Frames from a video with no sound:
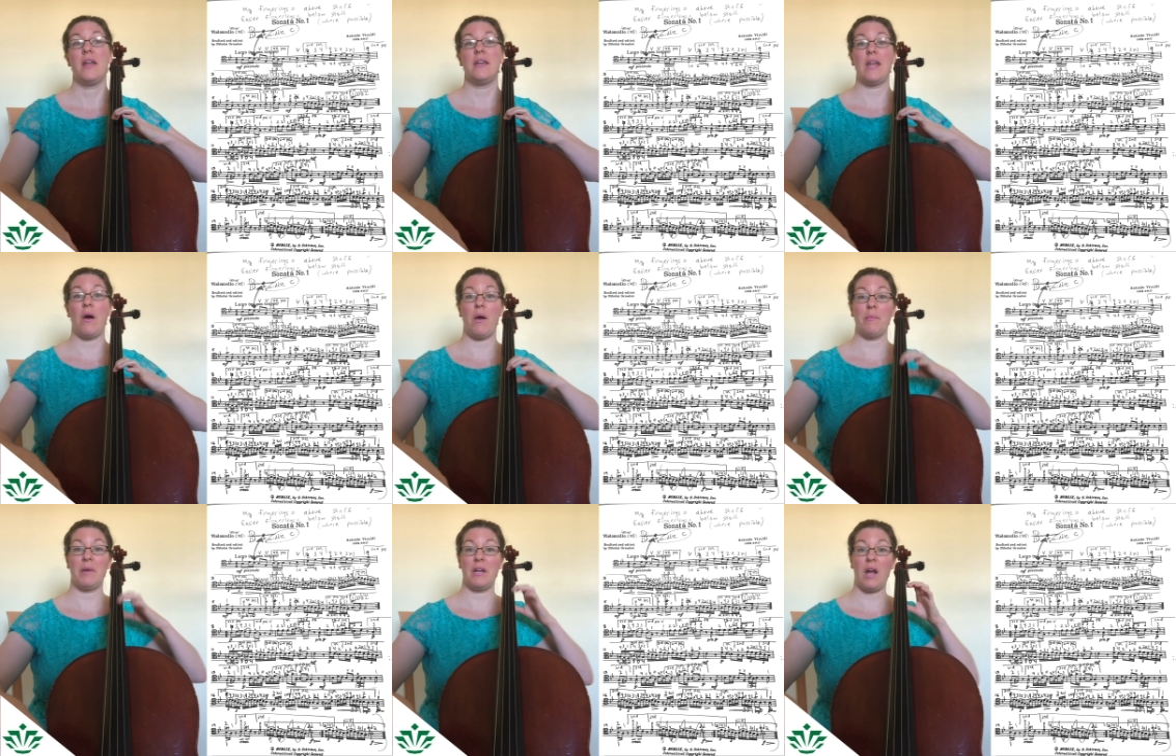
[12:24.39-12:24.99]
Now
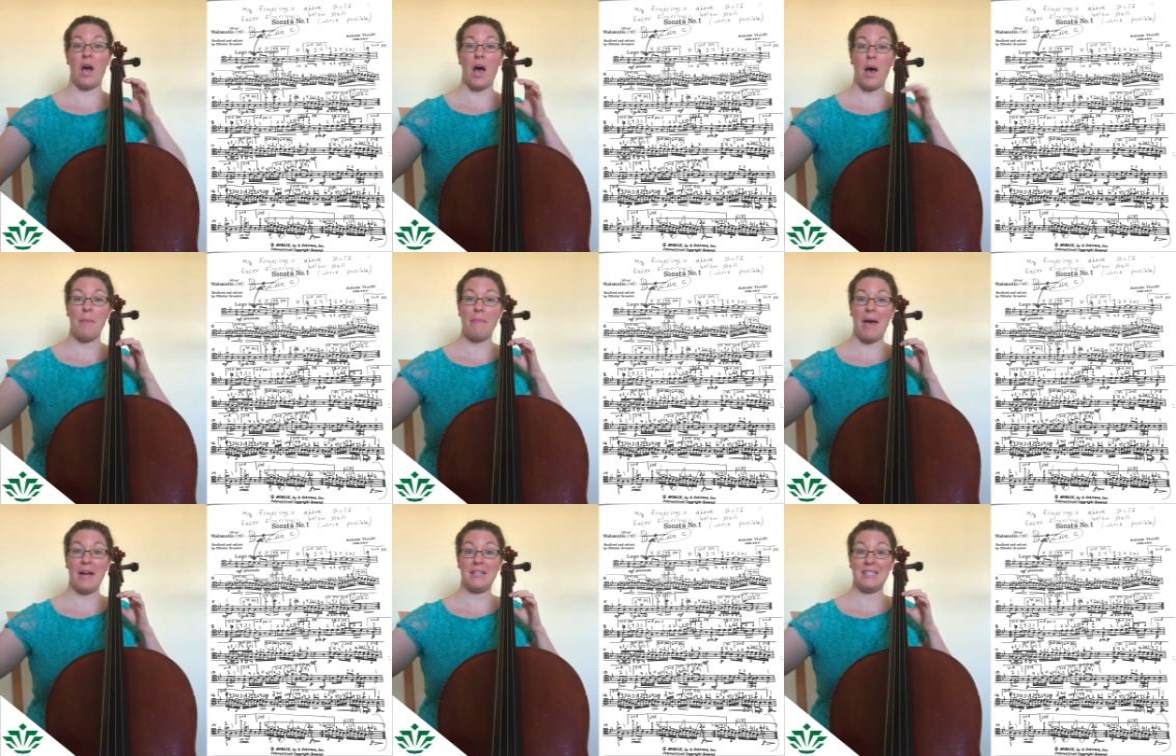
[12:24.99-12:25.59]
I'm going to
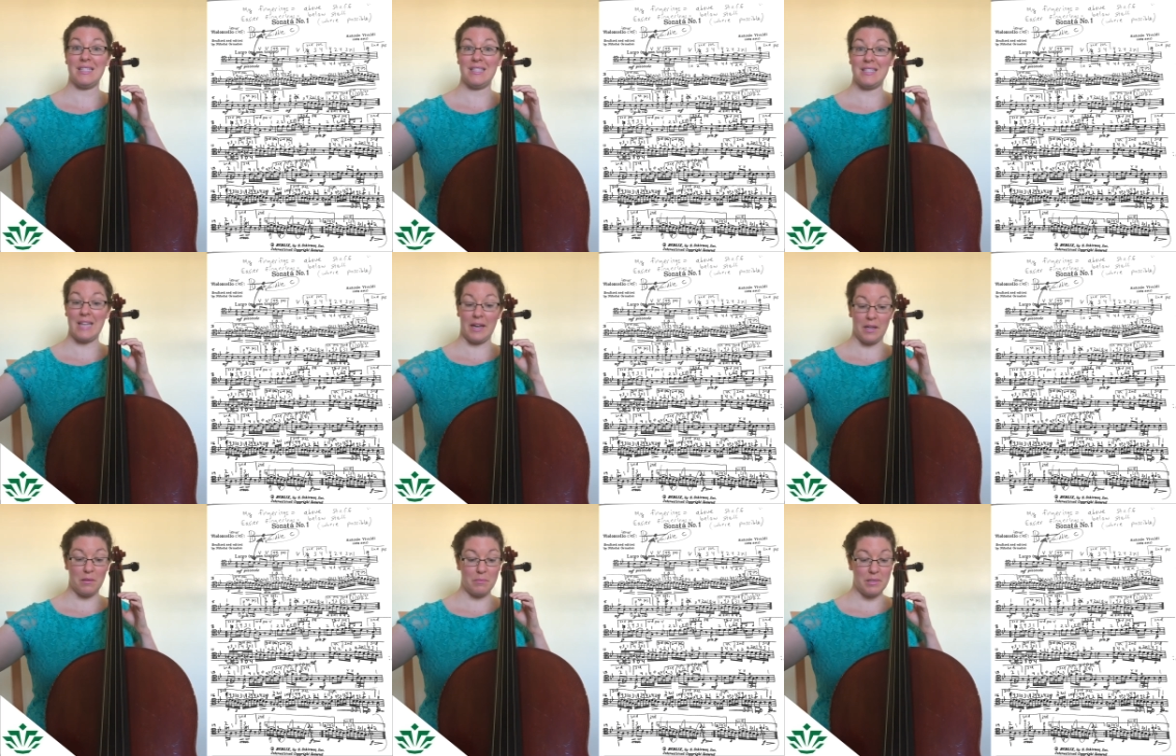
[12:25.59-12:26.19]
hop back to
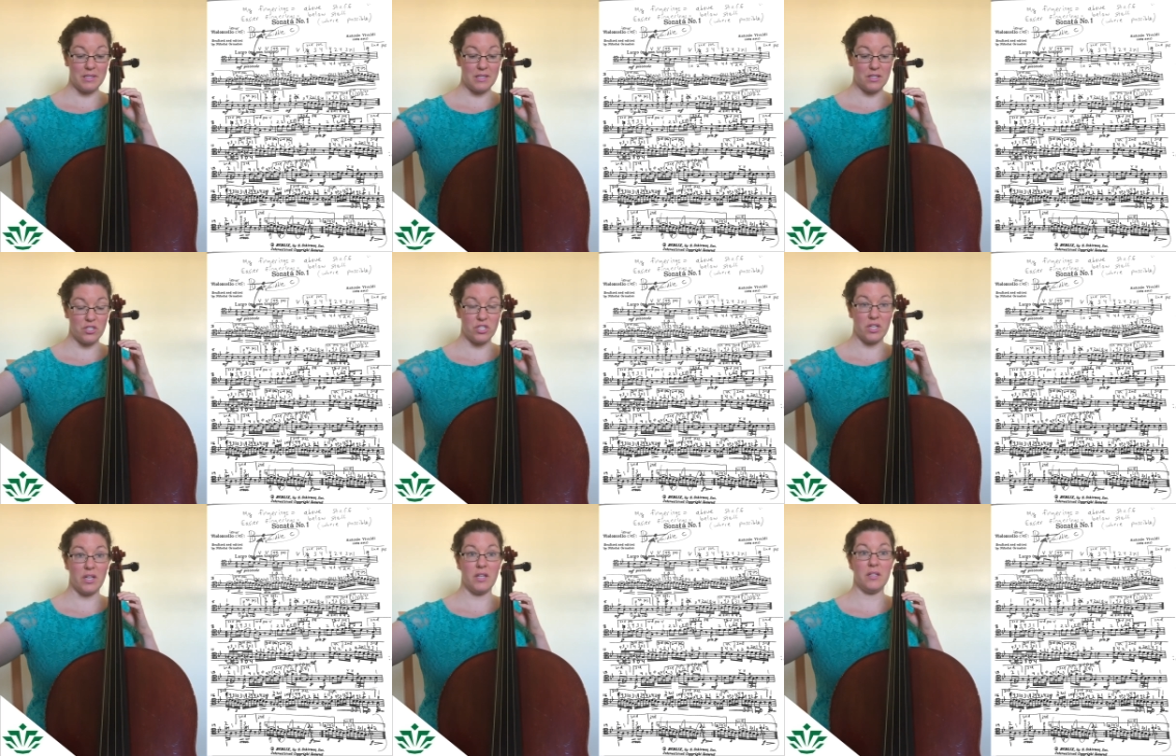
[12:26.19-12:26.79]
second
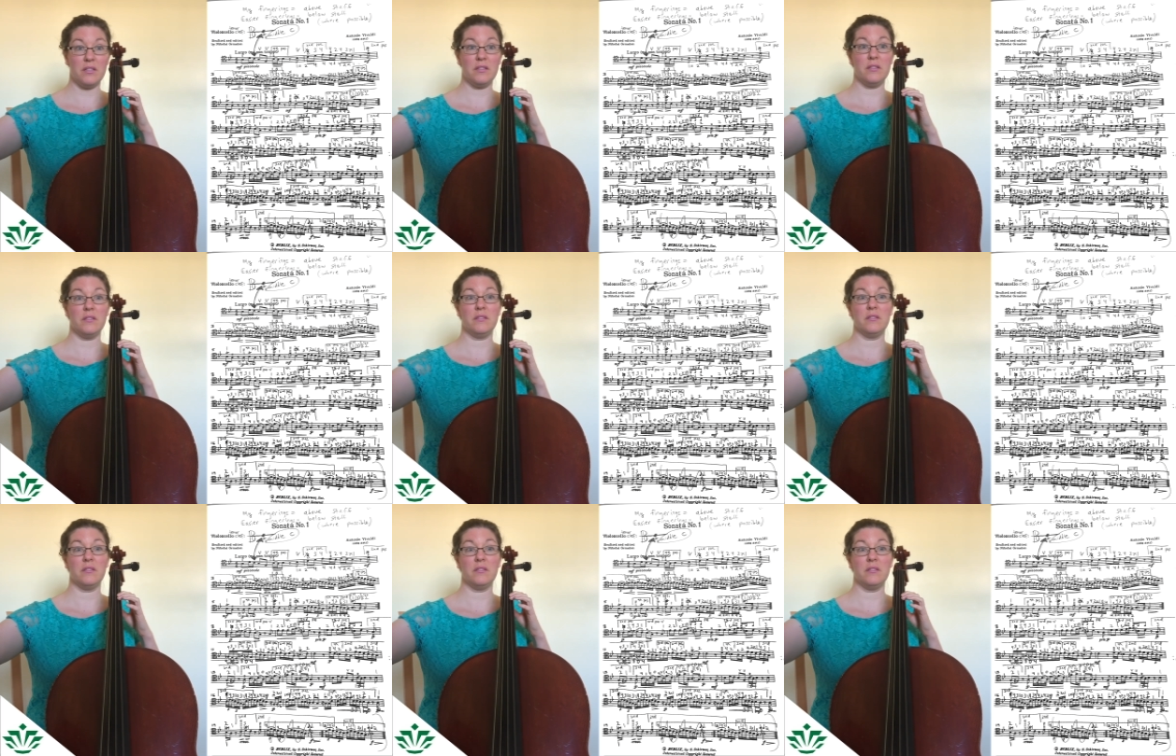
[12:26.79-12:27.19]
position,